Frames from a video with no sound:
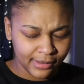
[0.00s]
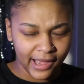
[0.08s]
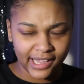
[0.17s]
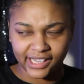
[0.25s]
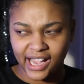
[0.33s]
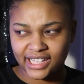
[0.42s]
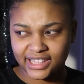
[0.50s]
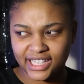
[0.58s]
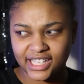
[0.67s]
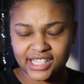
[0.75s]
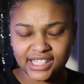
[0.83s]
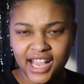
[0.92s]
So I had got
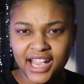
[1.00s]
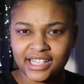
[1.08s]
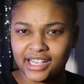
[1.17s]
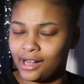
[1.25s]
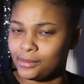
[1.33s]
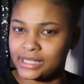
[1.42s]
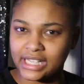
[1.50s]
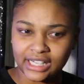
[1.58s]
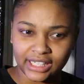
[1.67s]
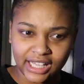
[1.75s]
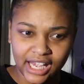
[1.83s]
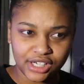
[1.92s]
this, and I was sitting
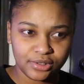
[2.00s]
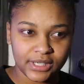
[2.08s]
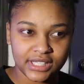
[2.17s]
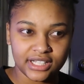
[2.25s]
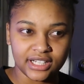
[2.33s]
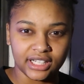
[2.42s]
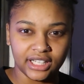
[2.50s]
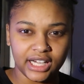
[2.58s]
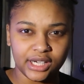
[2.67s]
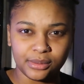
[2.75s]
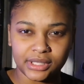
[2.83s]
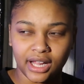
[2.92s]
at the cash register, and the
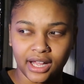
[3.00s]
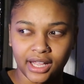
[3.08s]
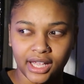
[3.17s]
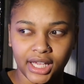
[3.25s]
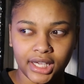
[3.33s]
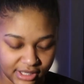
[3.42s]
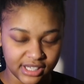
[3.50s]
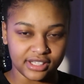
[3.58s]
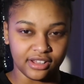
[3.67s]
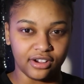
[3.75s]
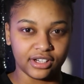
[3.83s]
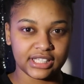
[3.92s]
lady was like, as
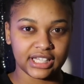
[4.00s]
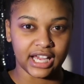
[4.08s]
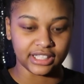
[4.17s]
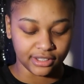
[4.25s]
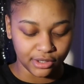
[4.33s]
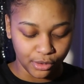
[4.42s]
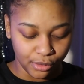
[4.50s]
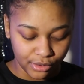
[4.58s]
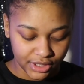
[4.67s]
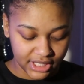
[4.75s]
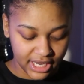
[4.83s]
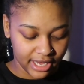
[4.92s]
long as it got the little
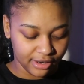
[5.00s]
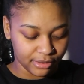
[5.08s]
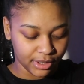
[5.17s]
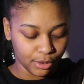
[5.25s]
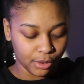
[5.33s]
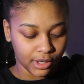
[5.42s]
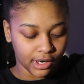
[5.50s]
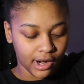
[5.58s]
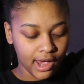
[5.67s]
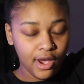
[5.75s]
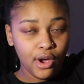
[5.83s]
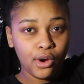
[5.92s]
orange tag on it or
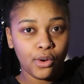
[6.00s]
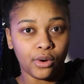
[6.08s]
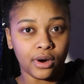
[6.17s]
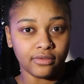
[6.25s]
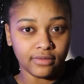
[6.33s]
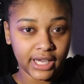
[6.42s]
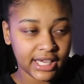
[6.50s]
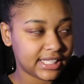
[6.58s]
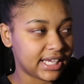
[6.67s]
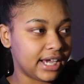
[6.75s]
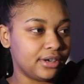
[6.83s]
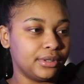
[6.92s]
a red
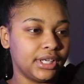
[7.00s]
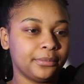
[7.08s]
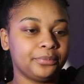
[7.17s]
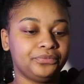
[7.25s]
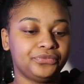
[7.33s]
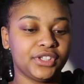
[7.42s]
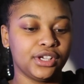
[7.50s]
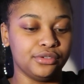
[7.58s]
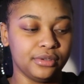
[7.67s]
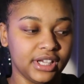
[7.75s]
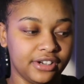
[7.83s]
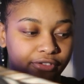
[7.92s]
tag on it, you
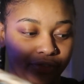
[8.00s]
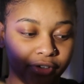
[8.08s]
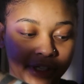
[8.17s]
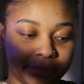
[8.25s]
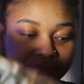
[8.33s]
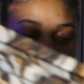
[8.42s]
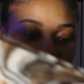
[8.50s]
can get it for free.